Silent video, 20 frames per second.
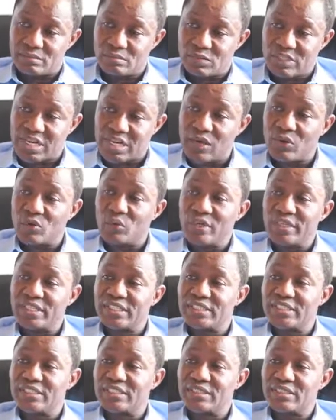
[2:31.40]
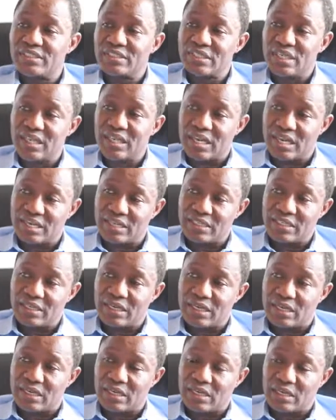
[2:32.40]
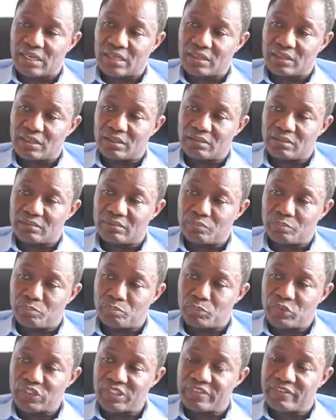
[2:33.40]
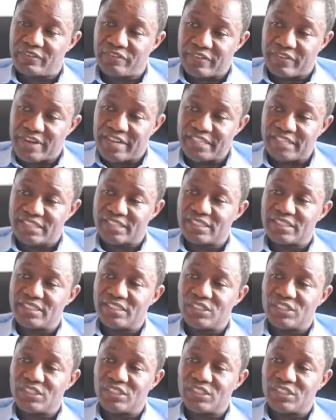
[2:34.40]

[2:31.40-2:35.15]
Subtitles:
language and putting flesh